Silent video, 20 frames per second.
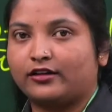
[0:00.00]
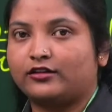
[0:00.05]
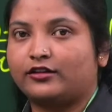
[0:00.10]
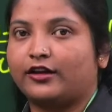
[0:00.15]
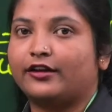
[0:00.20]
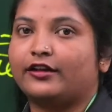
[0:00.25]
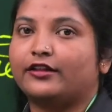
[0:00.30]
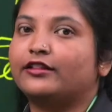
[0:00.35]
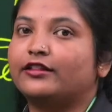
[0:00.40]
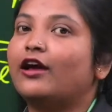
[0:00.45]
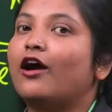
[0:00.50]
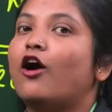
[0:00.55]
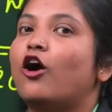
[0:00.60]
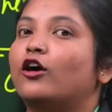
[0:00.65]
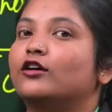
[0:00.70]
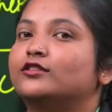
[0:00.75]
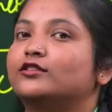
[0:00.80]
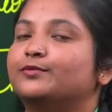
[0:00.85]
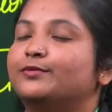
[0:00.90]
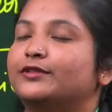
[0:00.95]
in the
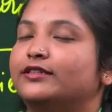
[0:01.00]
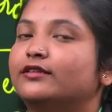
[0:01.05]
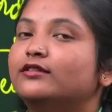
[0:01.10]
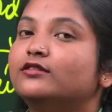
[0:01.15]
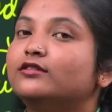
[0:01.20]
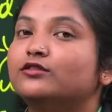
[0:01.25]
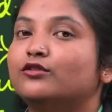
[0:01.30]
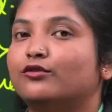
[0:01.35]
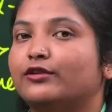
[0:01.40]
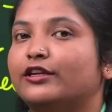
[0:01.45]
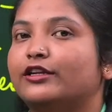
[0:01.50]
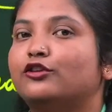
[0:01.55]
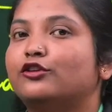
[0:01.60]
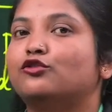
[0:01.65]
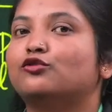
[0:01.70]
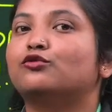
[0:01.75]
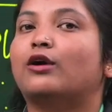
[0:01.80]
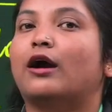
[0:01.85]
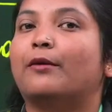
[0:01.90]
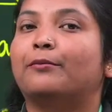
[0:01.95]
hospitals only to
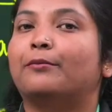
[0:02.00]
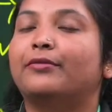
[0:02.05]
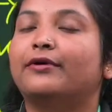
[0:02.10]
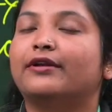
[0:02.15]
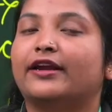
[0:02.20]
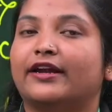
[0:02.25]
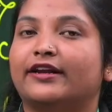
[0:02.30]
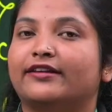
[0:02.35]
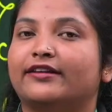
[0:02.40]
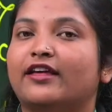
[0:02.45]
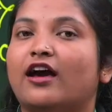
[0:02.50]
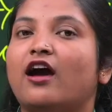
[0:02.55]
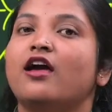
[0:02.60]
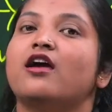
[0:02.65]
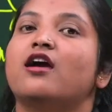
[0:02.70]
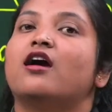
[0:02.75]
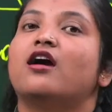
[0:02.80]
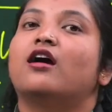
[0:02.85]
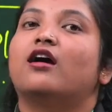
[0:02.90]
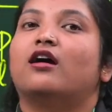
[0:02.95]
upgrade the
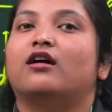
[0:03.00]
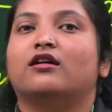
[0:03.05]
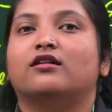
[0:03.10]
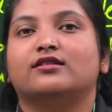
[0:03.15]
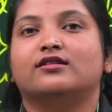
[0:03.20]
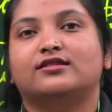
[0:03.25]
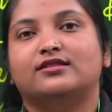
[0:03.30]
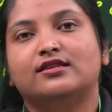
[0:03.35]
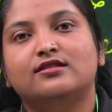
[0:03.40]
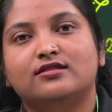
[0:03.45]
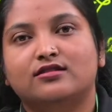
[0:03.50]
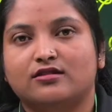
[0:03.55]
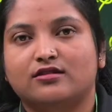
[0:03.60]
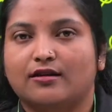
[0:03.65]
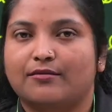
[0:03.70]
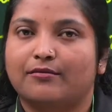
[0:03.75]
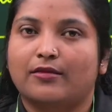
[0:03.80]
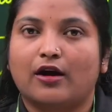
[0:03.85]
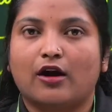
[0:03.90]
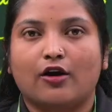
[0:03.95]
system.
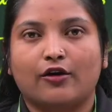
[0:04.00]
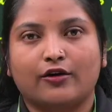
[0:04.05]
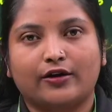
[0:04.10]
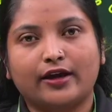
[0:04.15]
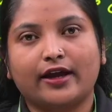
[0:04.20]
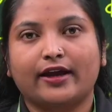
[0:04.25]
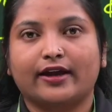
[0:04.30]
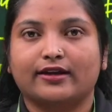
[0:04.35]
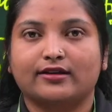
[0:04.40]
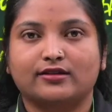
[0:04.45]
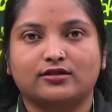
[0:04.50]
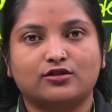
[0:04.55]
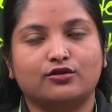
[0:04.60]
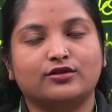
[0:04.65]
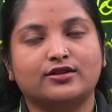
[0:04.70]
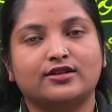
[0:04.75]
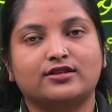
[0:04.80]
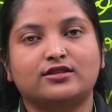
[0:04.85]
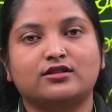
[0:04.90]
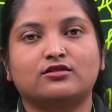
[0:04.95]
Okay, so this is
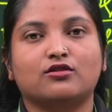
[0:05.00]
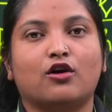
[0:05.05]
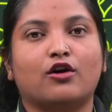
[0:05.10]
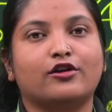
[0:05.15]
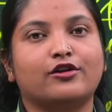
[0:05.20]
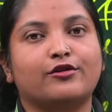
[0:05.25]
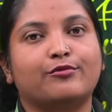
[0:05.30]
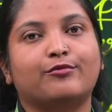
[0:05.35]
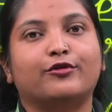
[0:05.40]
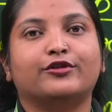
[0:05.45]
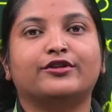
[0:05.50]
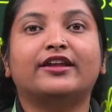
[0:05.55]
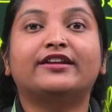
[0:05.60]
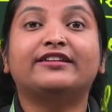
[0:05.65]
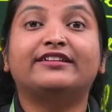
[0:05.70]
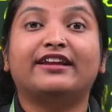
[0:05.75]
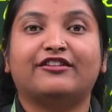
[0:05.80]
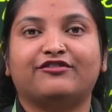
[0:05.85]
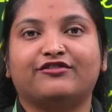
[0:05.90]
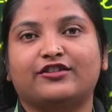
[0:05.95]
all about the
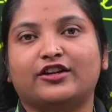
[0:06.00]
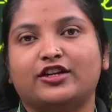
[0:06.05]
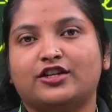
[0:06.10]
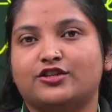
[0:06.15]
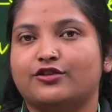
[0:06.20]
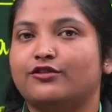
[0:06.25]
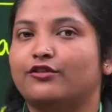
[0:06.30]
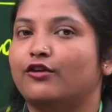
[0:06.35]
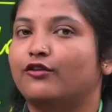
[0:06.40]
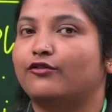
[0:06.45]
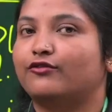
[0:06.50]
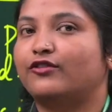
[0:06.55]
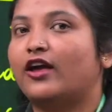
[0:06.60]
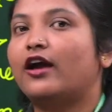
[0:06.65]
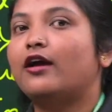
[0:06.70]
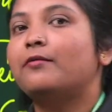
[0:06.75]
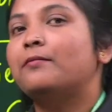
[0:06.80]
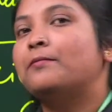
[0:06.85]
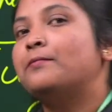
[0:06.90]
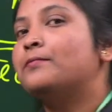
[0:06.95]
definition of the
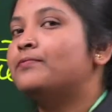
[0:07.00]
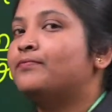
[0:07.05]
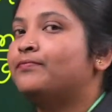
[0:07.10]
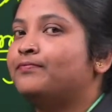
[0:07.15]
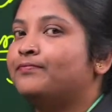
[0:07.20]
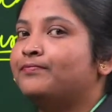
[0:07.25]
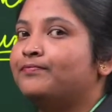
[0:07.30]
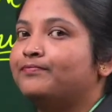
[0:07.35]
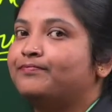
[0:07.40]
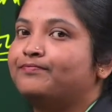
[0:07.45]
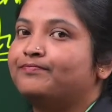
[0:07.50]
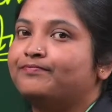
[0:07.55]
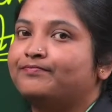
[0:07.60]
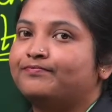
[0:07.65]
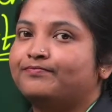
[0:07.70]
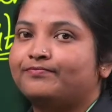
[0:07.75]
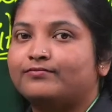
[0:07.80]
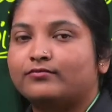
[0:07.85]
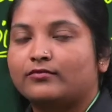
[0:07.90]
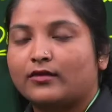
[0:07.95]

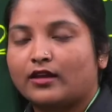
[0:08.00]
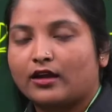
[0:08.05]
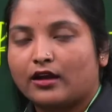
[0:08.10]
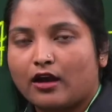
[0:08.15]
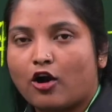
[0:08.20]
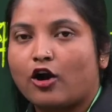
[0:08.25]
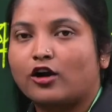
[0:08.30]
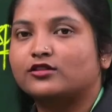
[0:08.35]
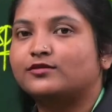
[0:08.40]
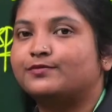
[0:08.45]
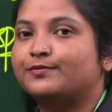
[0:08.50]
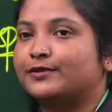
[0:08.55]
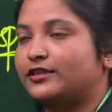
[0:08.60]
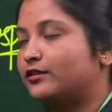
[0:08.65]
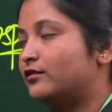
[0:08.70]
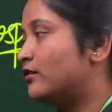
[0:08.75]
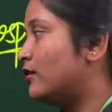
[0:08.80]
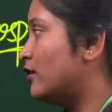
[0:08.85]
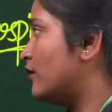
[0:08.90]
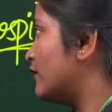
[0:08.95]
hospital. Okay,